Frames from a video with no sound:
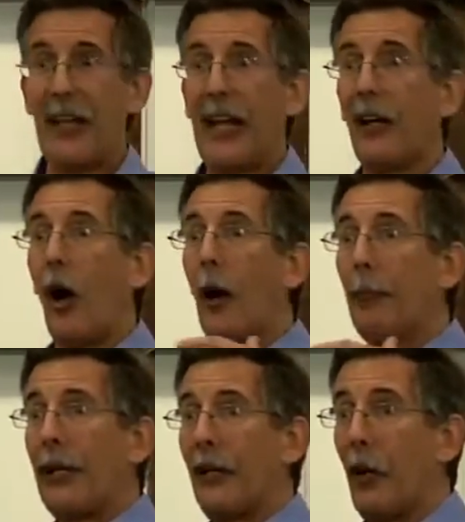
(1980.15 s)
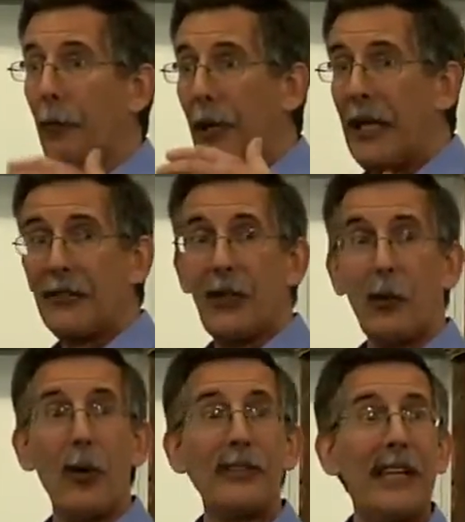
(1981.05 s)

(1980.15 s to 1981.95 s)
If they had operated in obedience, the Lord